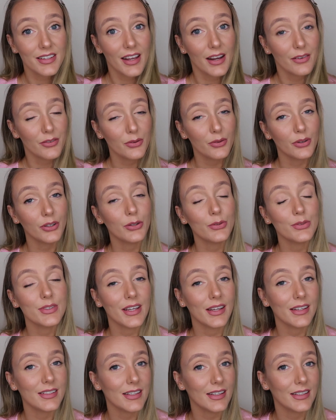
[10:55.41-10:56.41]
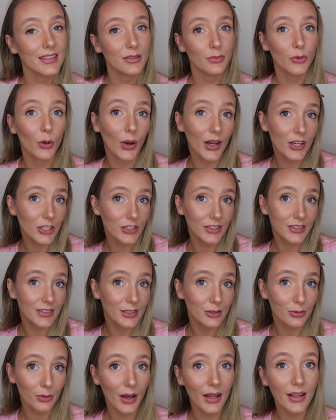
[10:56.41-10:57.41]
to everyone who sent in some questions
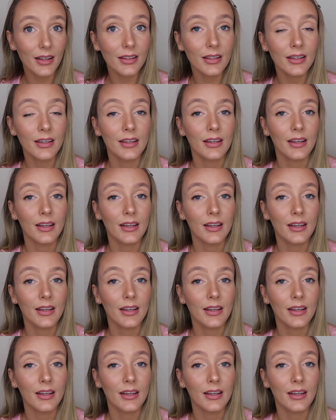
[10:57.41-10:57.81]
as well.